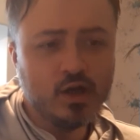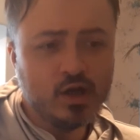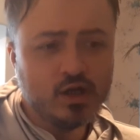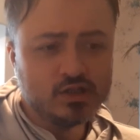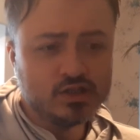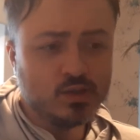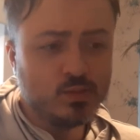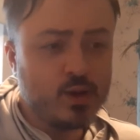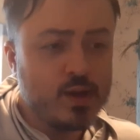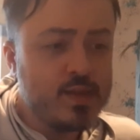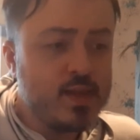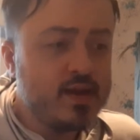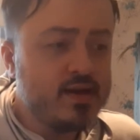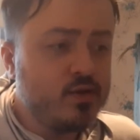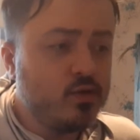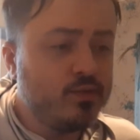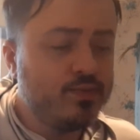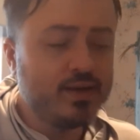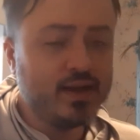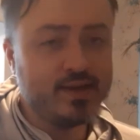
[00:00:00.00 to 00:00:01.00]
So when they'd
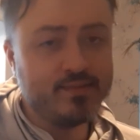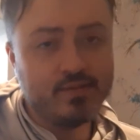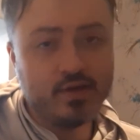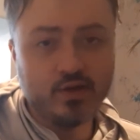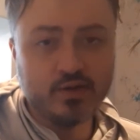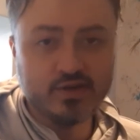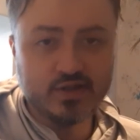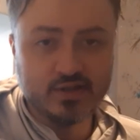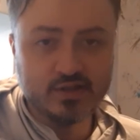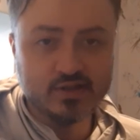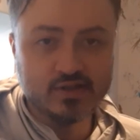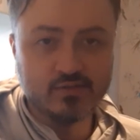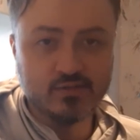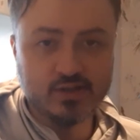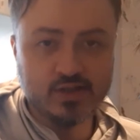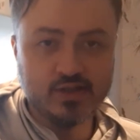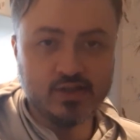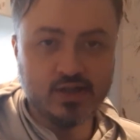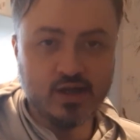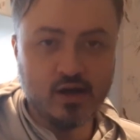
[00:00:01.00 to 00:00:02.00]
all play mutants
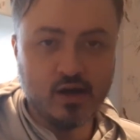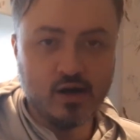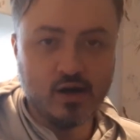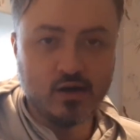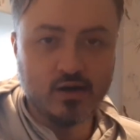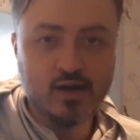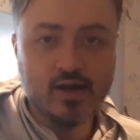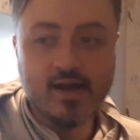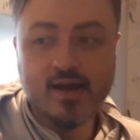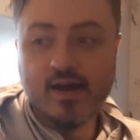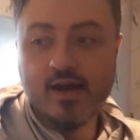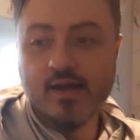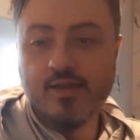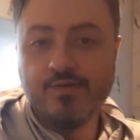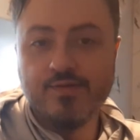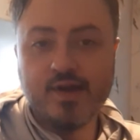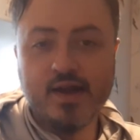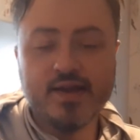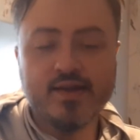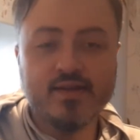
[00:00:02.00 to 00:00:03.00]
within the arc,
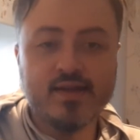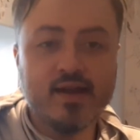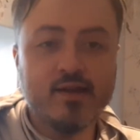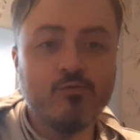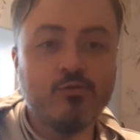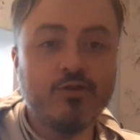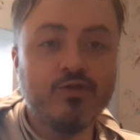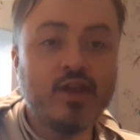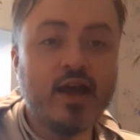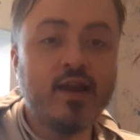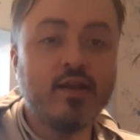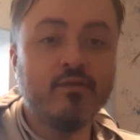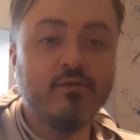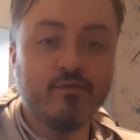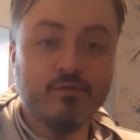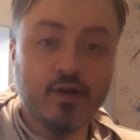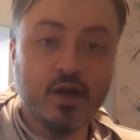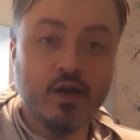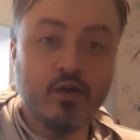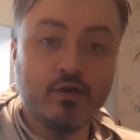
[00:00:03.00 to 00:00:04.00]
they would then,
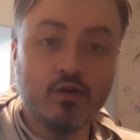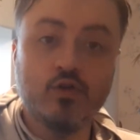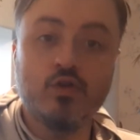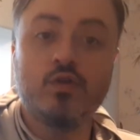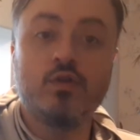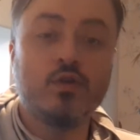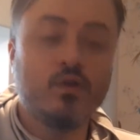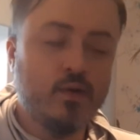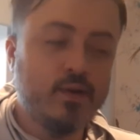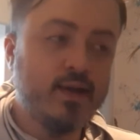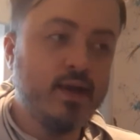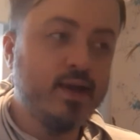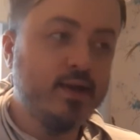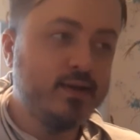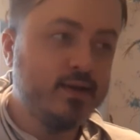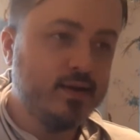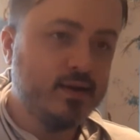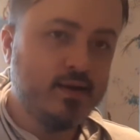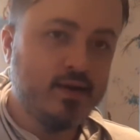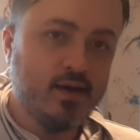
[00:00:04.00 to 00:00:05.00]
you know, create
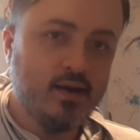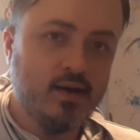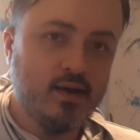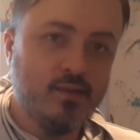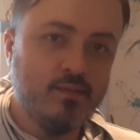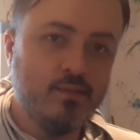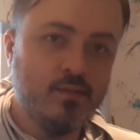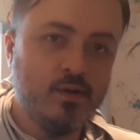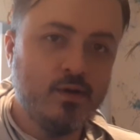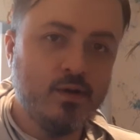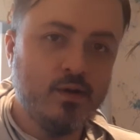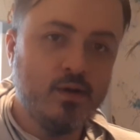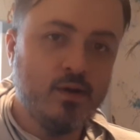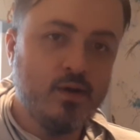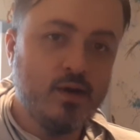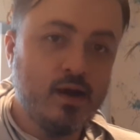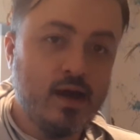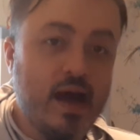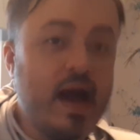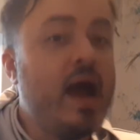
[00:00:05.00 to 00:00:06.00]

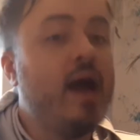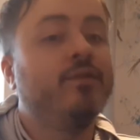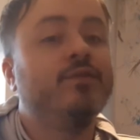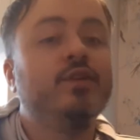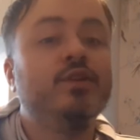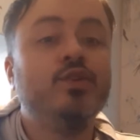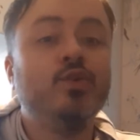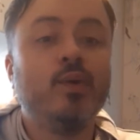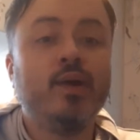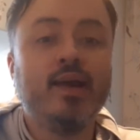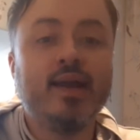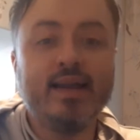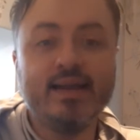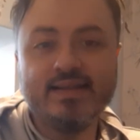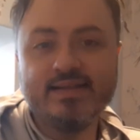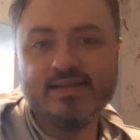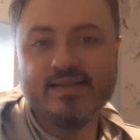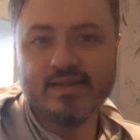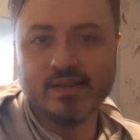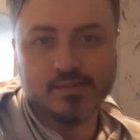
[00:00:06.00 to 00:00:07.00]
after doing
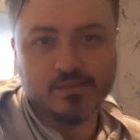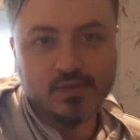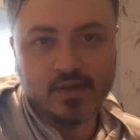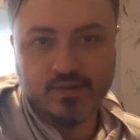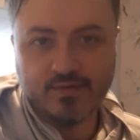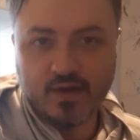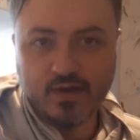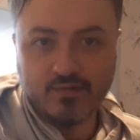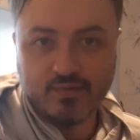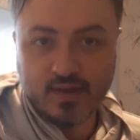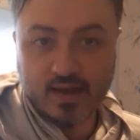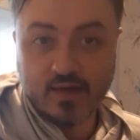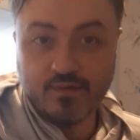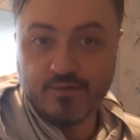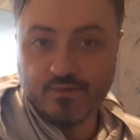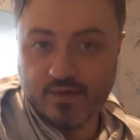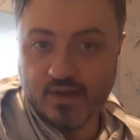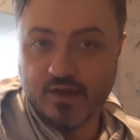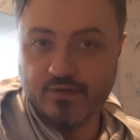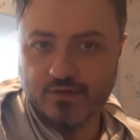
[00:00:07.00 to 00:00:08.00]
Elysium,
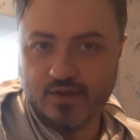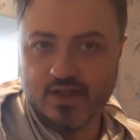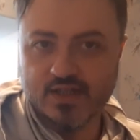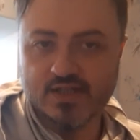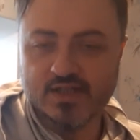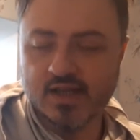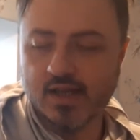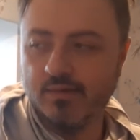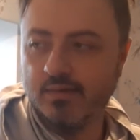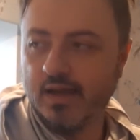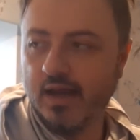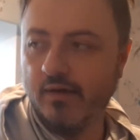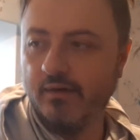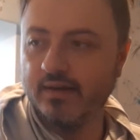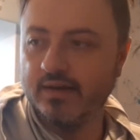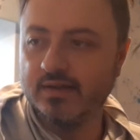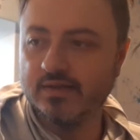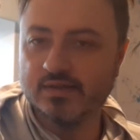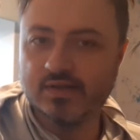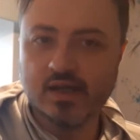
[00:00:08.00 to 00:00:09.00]
if these same
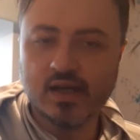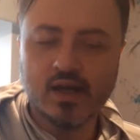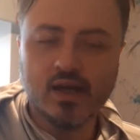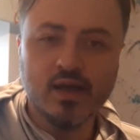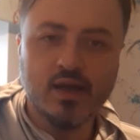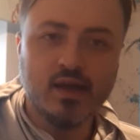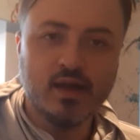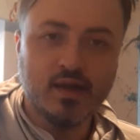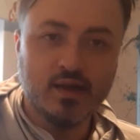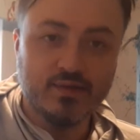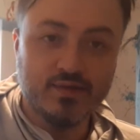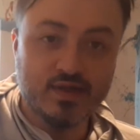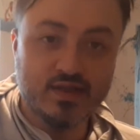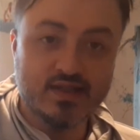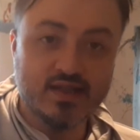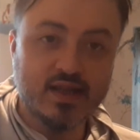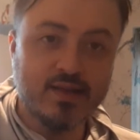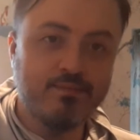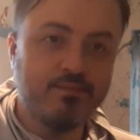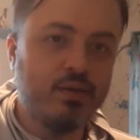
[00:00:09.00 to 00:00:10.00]
characters, if these
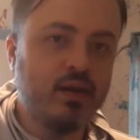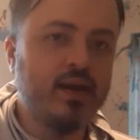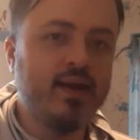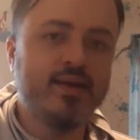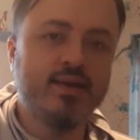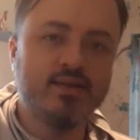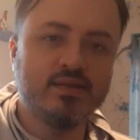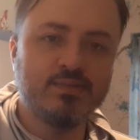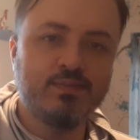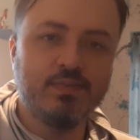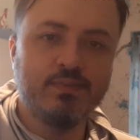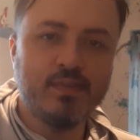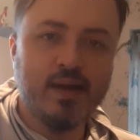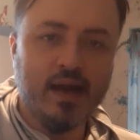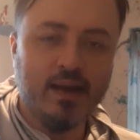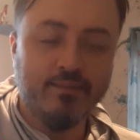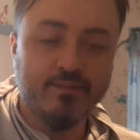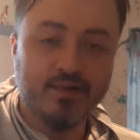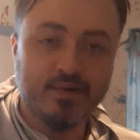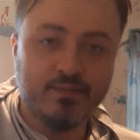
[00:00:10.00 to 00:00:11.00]
same players
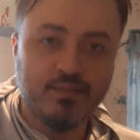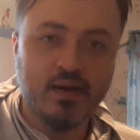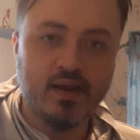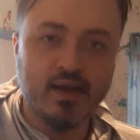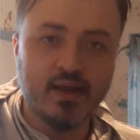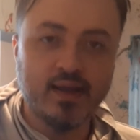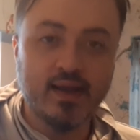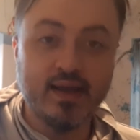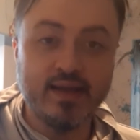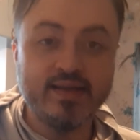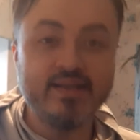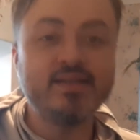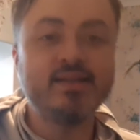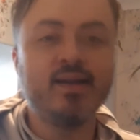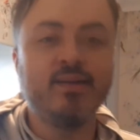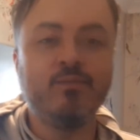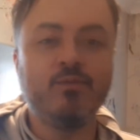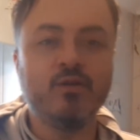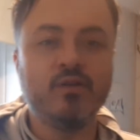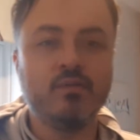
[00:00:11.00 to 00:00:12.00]
happen to play
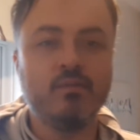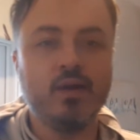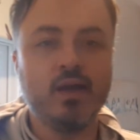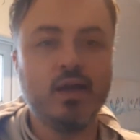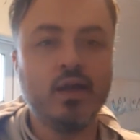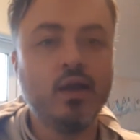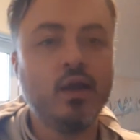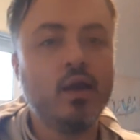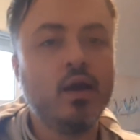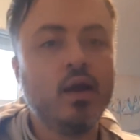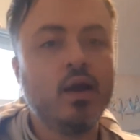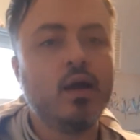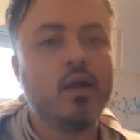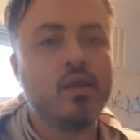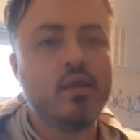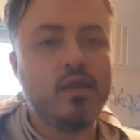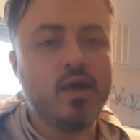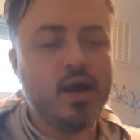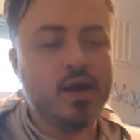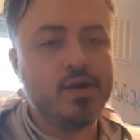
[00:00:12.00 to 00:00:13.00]
Elysium with me,
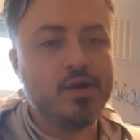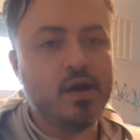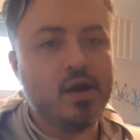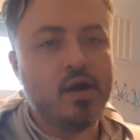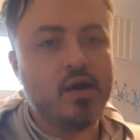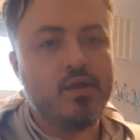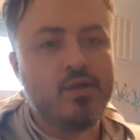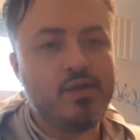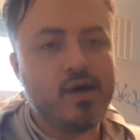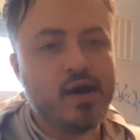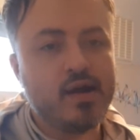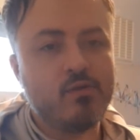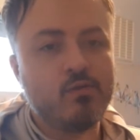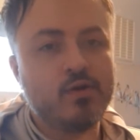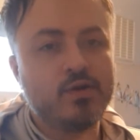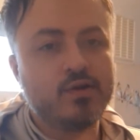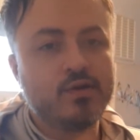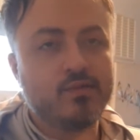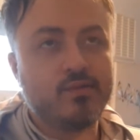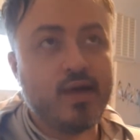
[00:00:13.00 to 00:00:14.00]
then they
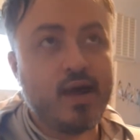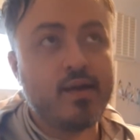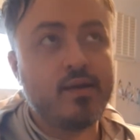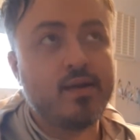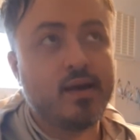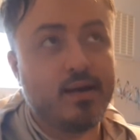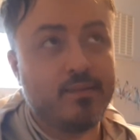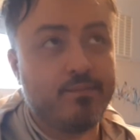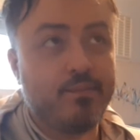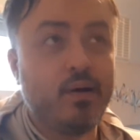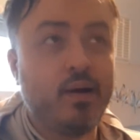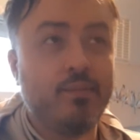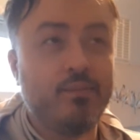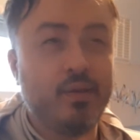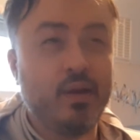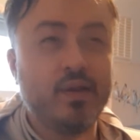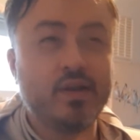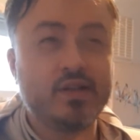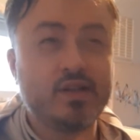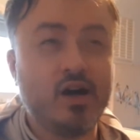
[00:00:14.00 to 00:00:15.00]
would then
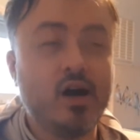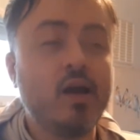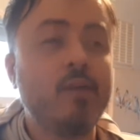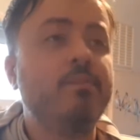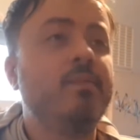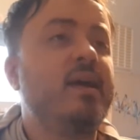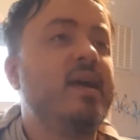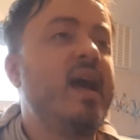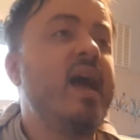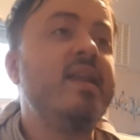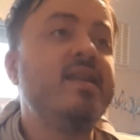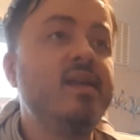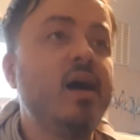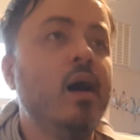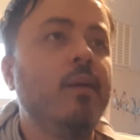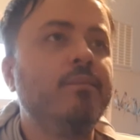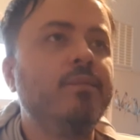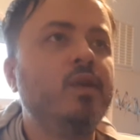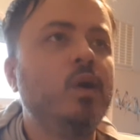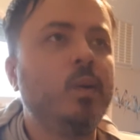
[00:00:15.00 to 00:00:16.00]
by the time they end
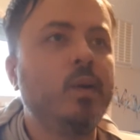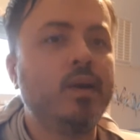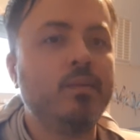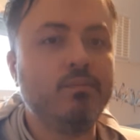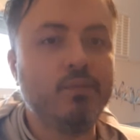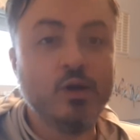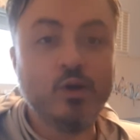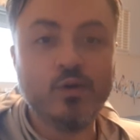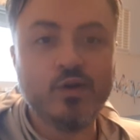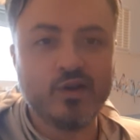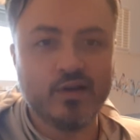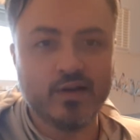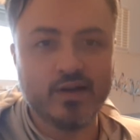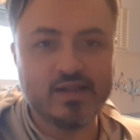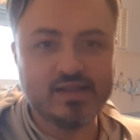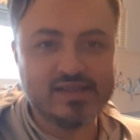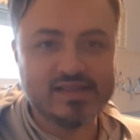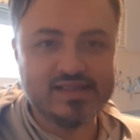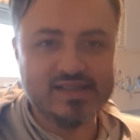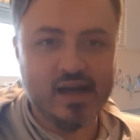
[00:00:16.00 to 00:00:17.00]
up doing Mutant
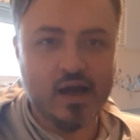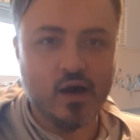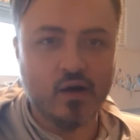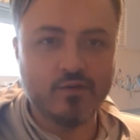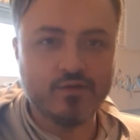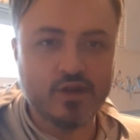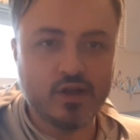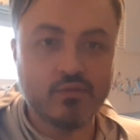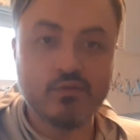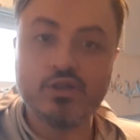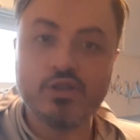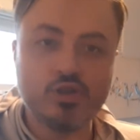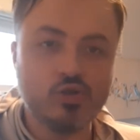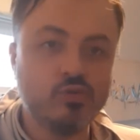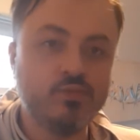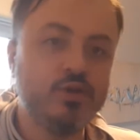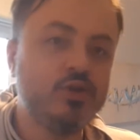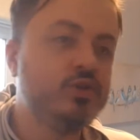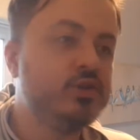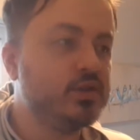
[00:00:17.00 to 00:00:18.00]
itself, the original
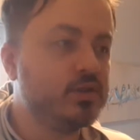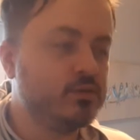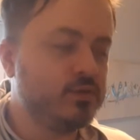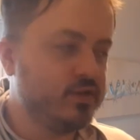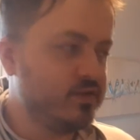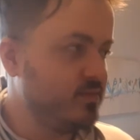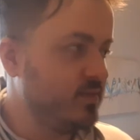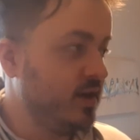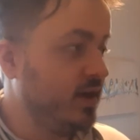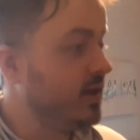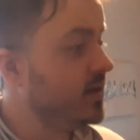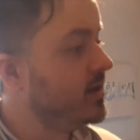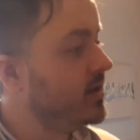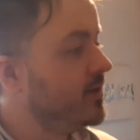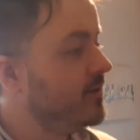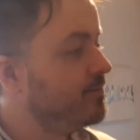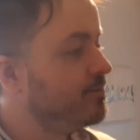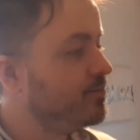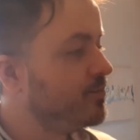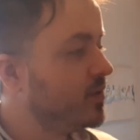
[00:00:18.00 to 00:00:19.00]
Mutant with me,
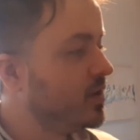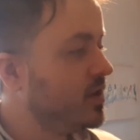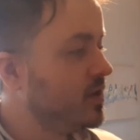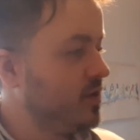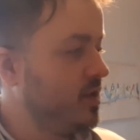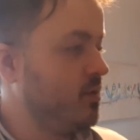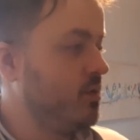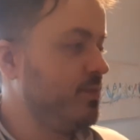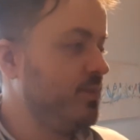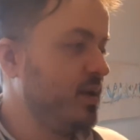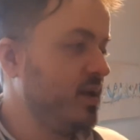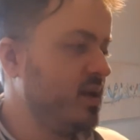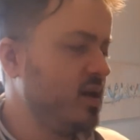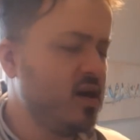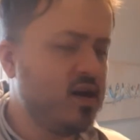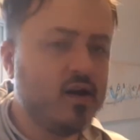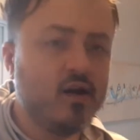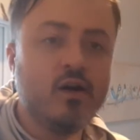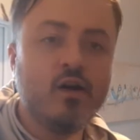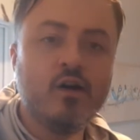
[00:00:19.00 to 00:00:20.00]
that would be
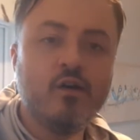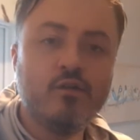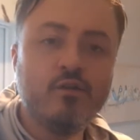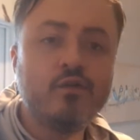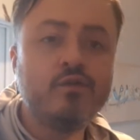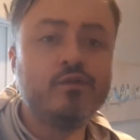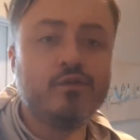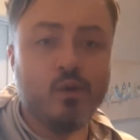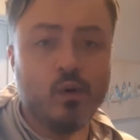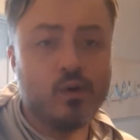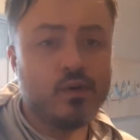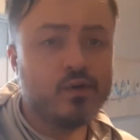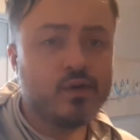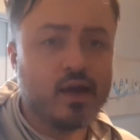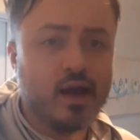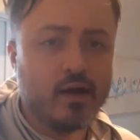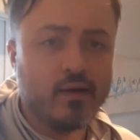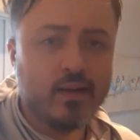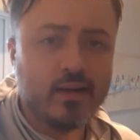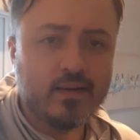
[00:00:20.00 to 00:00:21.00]
their 4th
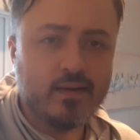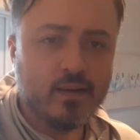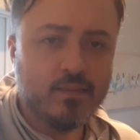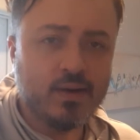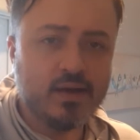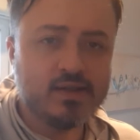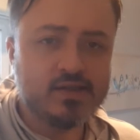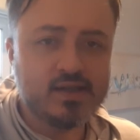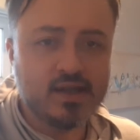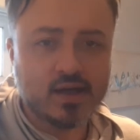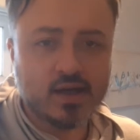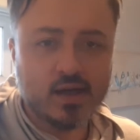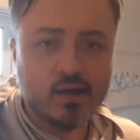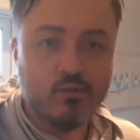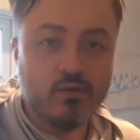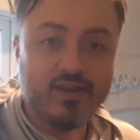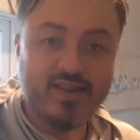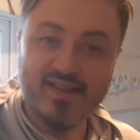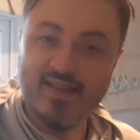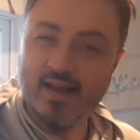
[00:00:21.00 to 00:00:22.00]
character basically
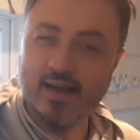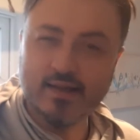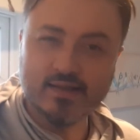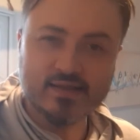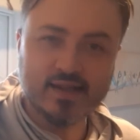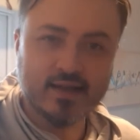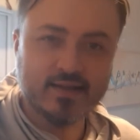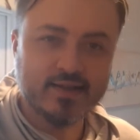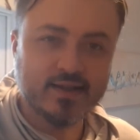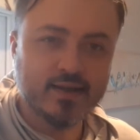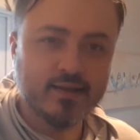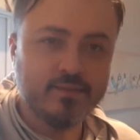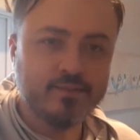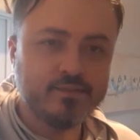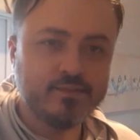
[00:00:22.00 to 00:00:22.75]
within that setting,